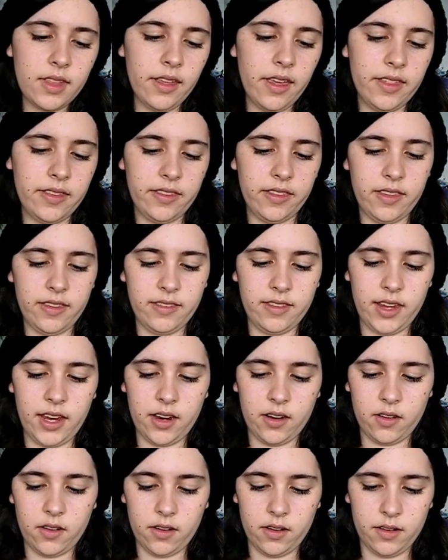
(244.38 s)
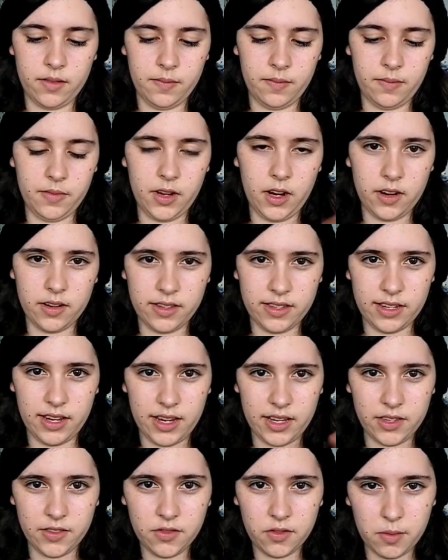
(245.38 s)
That's the standard yarn
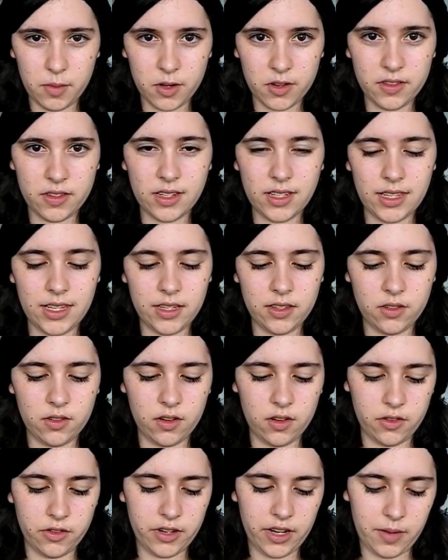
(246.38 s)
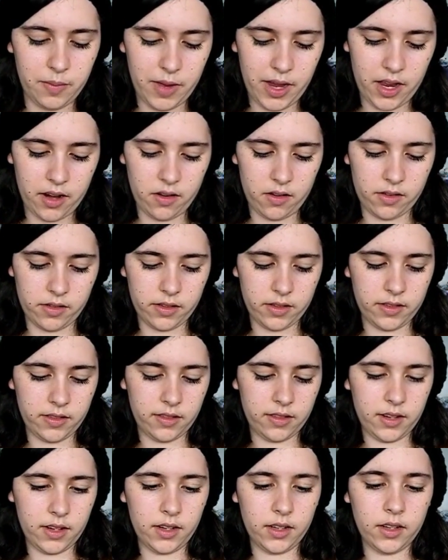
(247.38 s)
size for most of these crochet
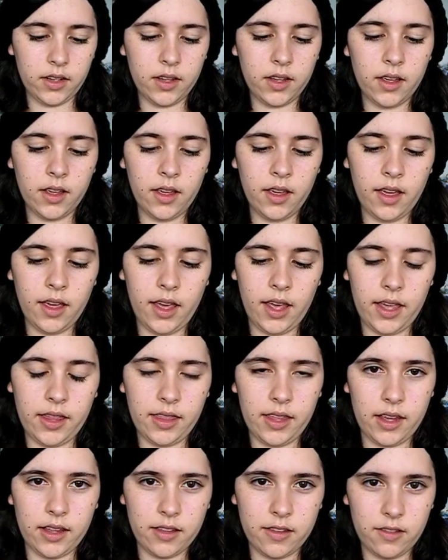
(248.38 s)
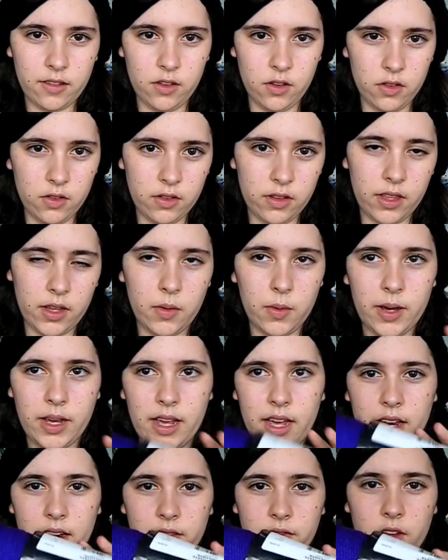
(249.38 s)
patterns, and that's usually what
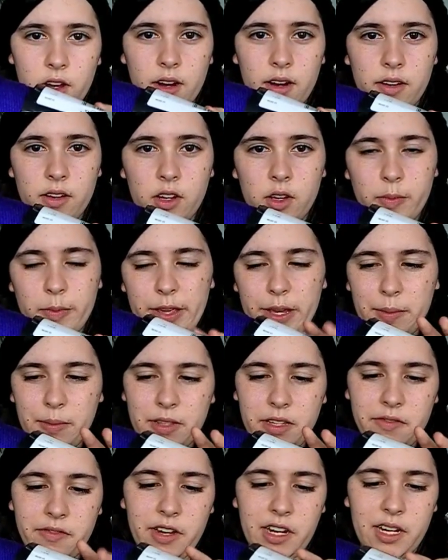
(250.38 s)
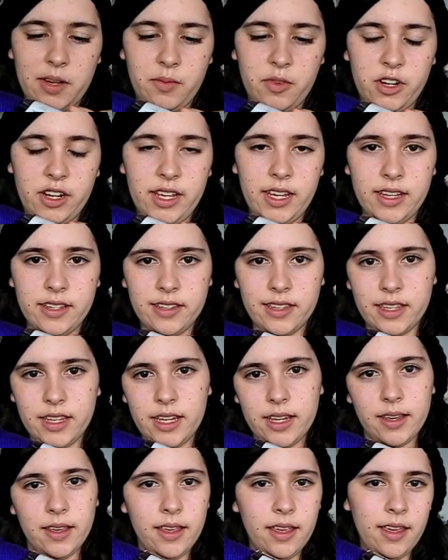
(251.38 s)
kind of yarn you'll be able to find pretty
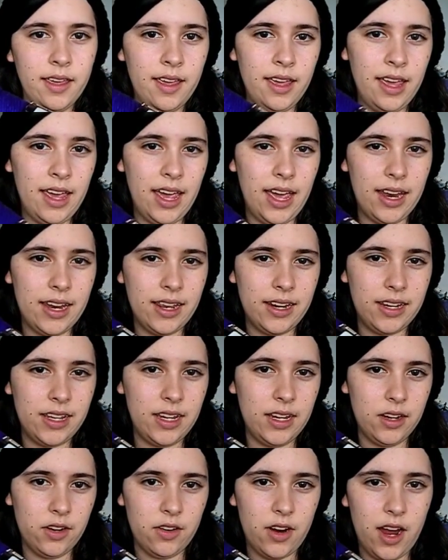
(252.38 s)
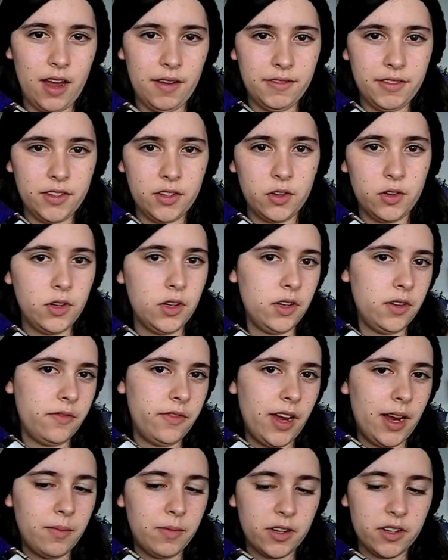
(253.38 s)
easily at any craft store or
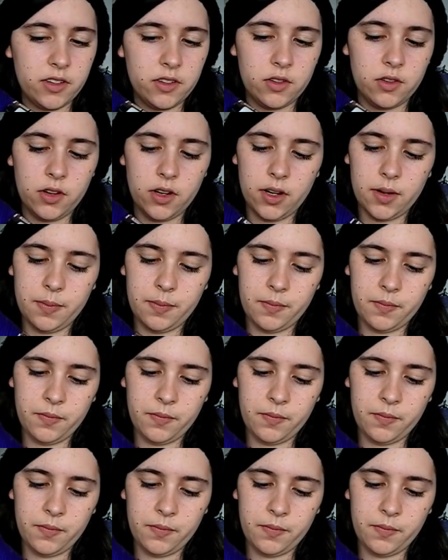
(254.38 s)
fabric store.